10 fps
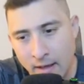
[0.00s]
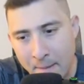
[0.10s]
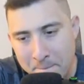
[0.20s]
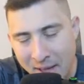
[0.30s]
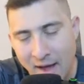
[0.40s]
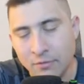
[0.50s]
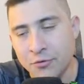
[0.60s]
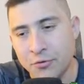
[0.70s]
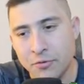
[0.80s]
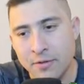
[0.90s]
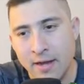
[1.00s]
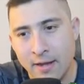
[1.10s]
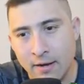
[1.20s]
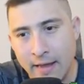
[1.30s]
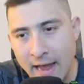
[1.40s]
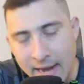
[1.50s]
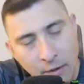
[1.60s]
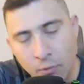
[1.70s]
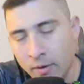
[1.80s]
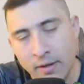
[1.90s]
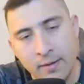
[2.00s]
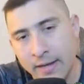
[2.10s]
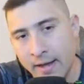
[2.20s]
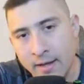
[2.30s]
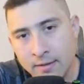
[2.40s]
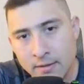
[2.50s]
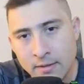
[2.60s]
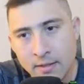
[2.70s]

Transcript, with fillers: amounts that anyone can get.